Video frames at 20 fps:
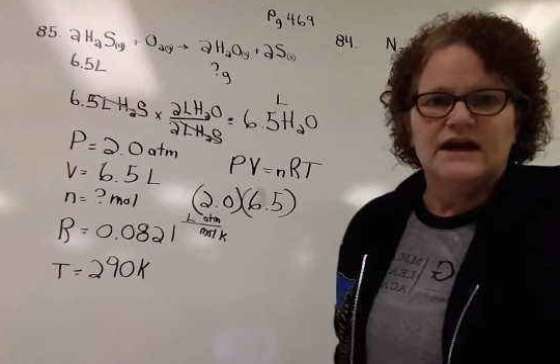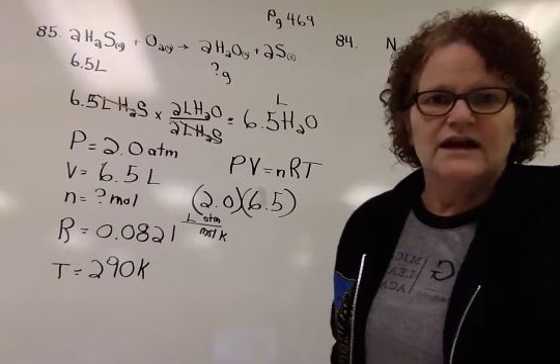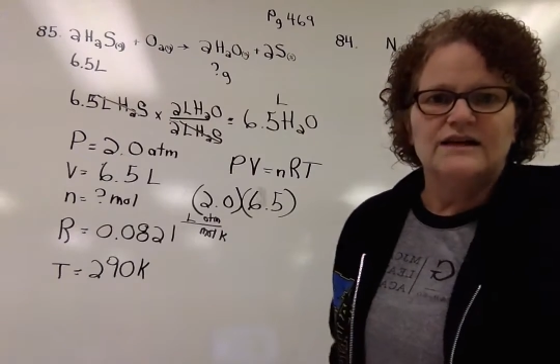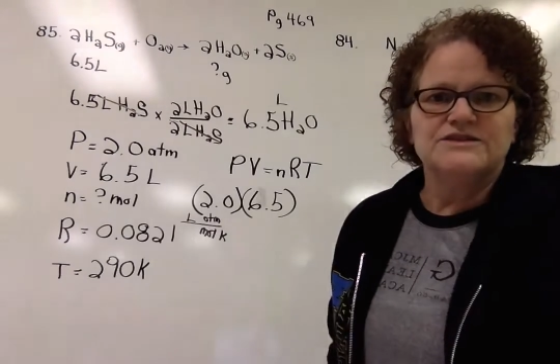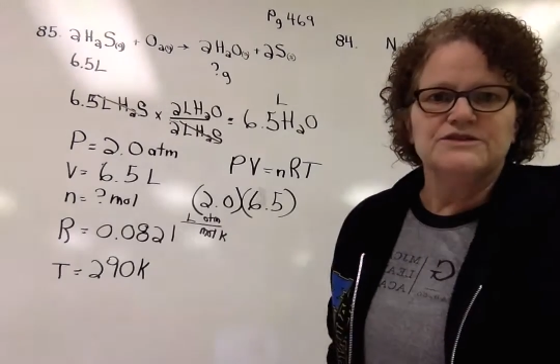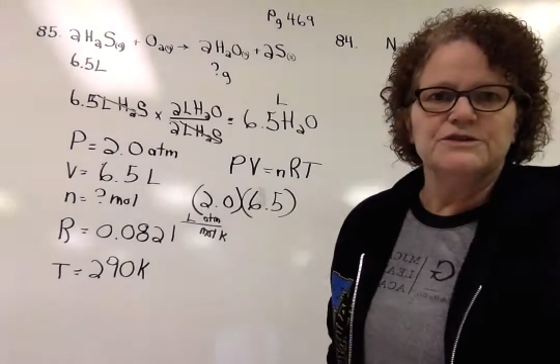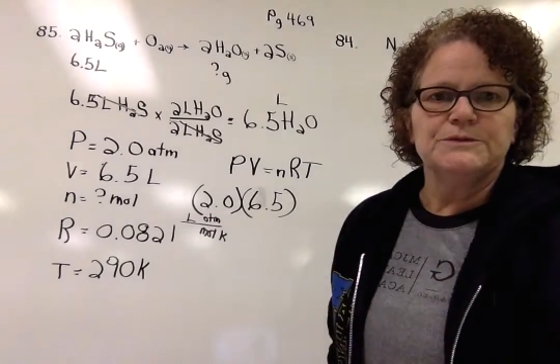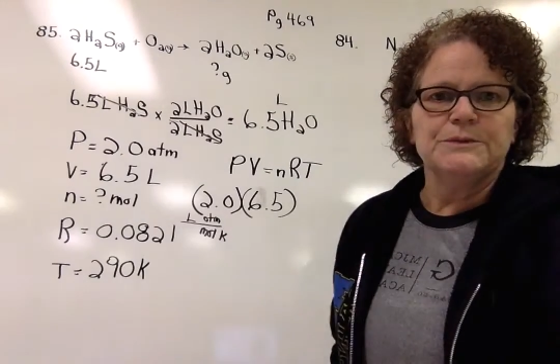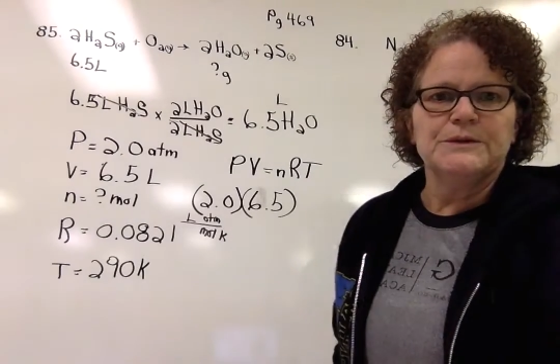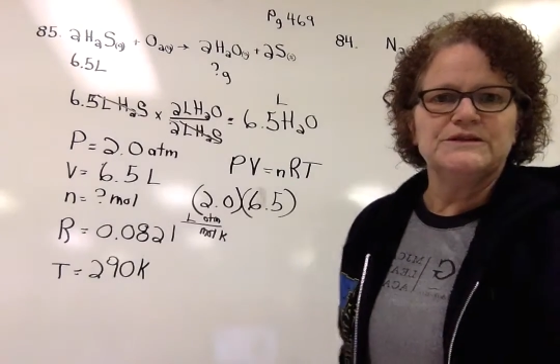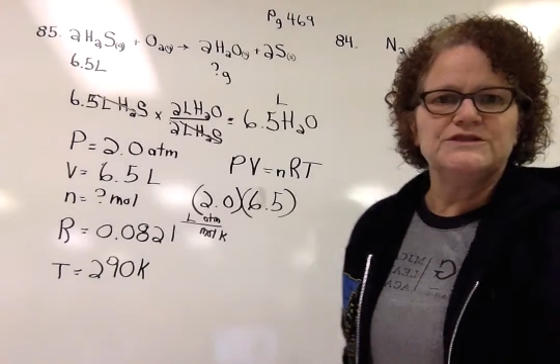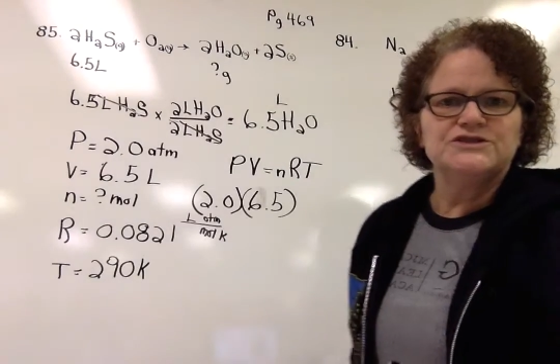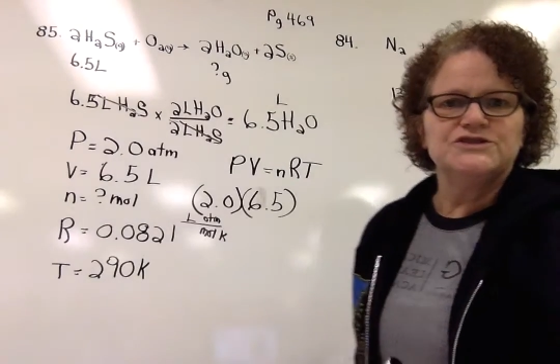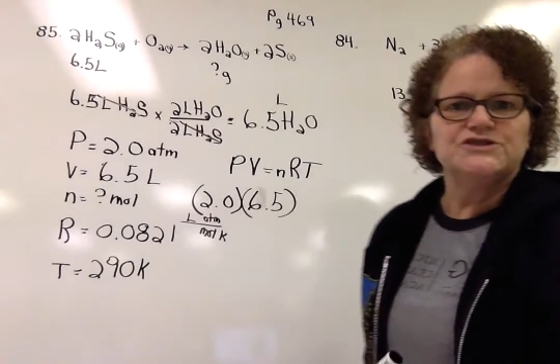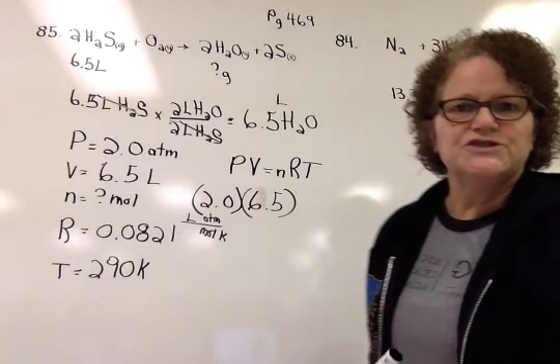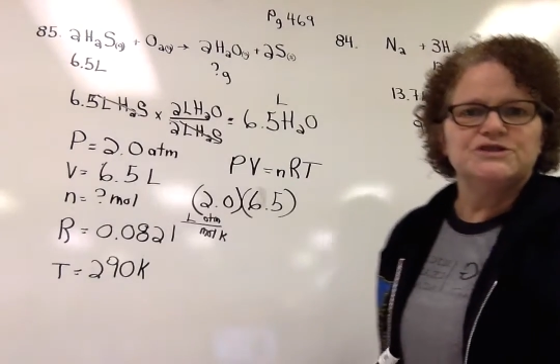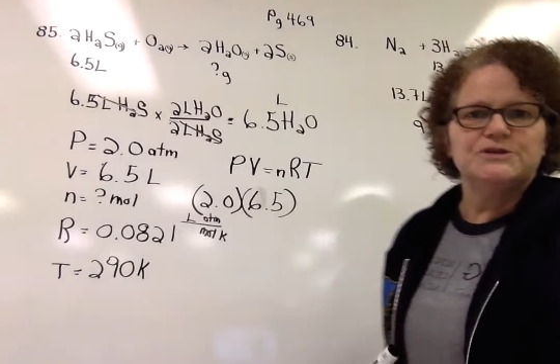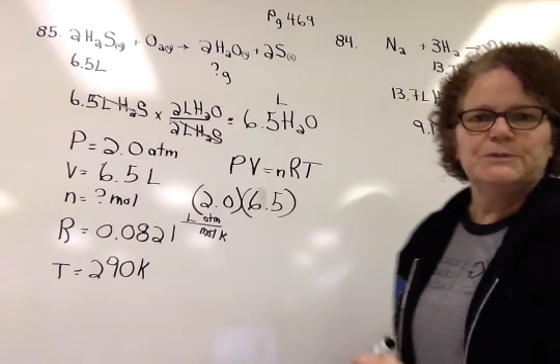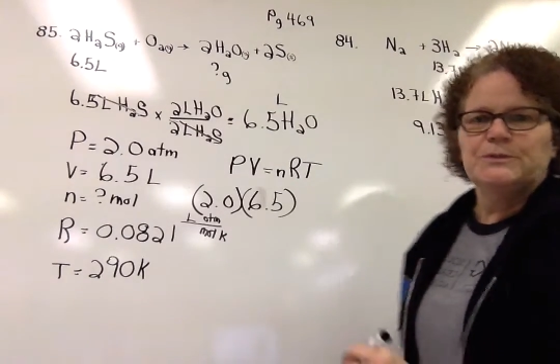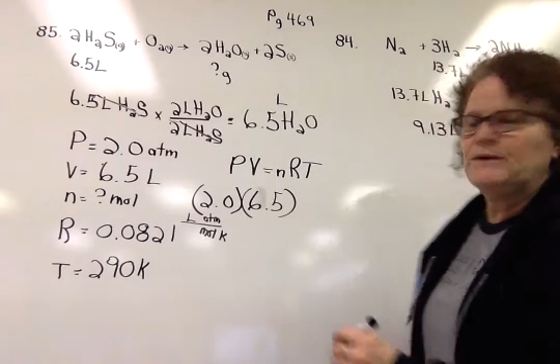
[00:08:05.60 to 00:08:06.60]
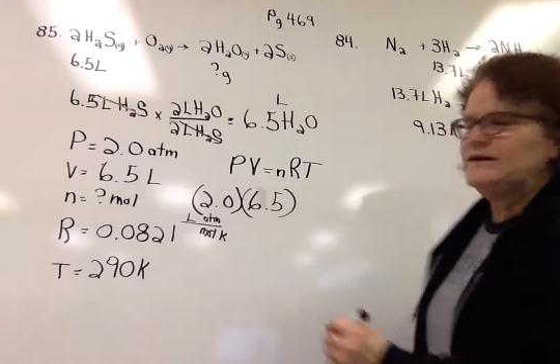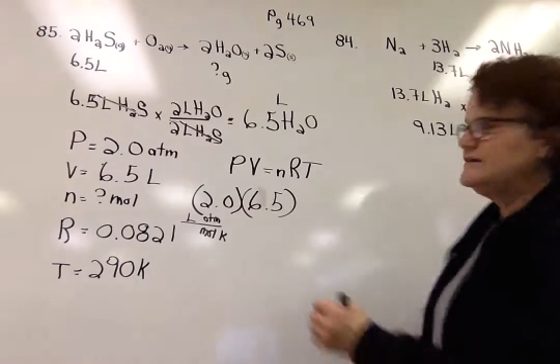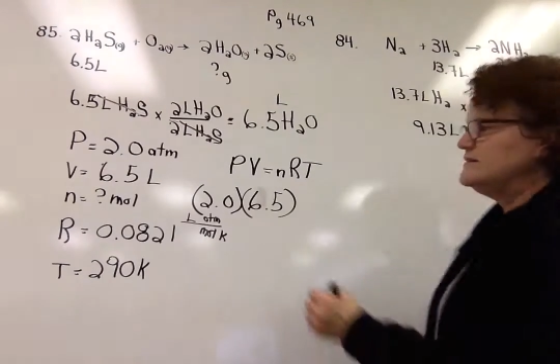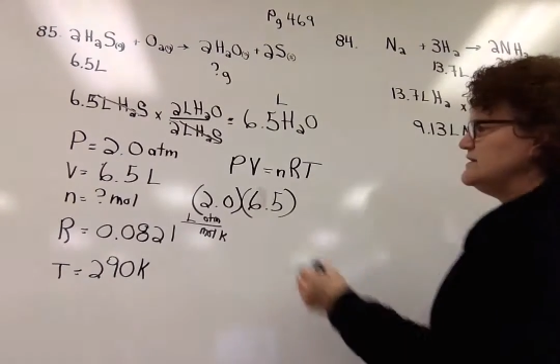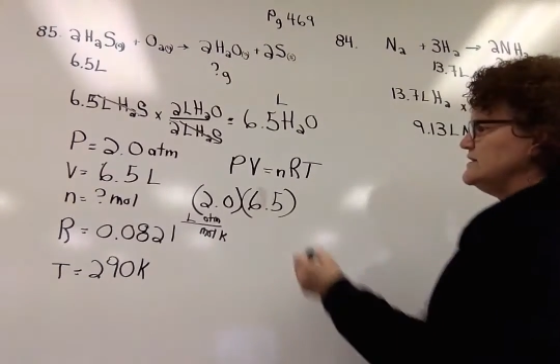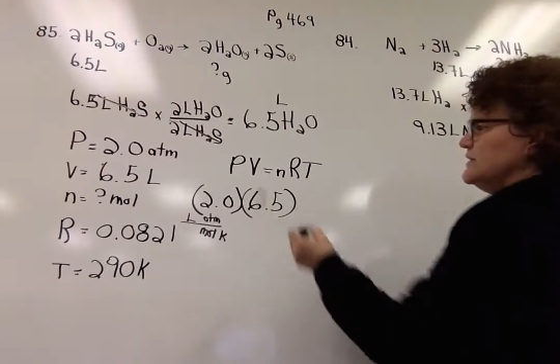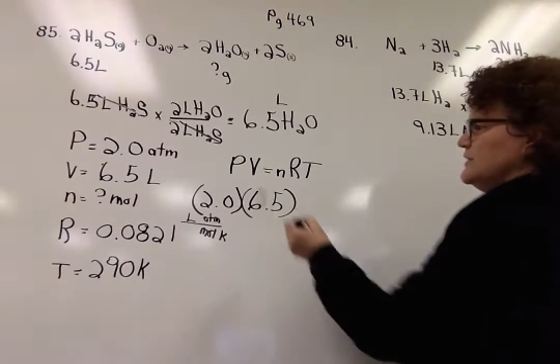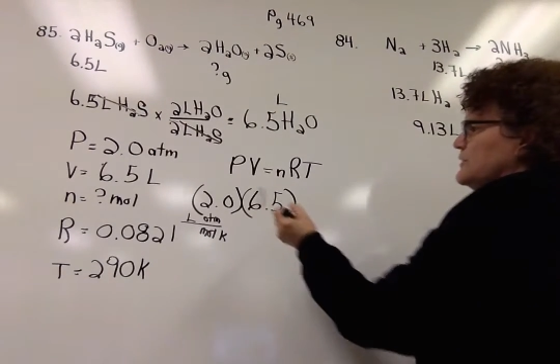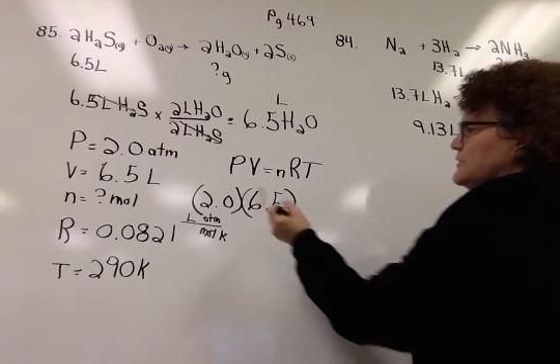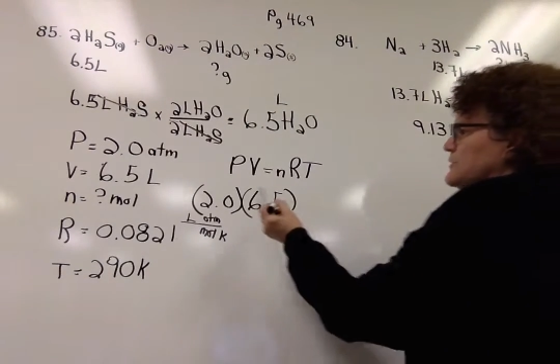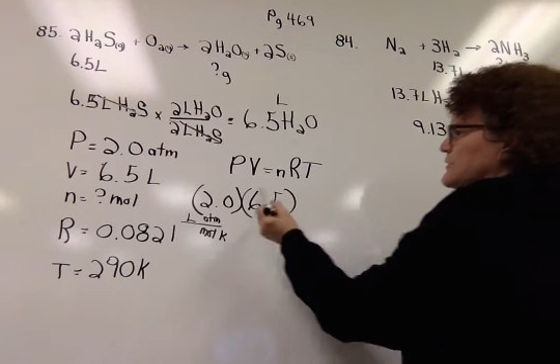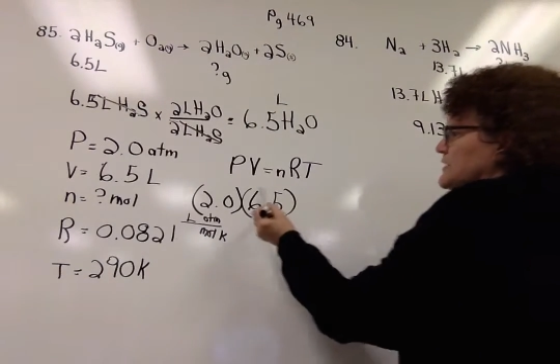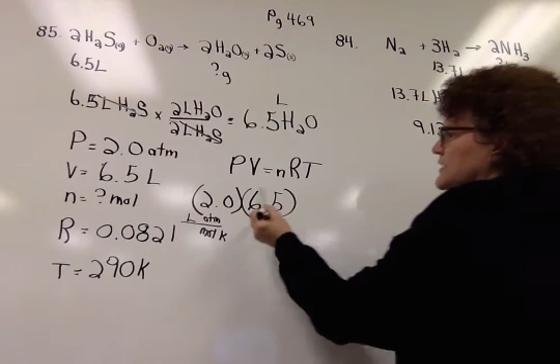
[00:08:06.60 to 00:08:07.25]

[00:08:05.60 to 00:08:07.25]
So the pressure is 2.0.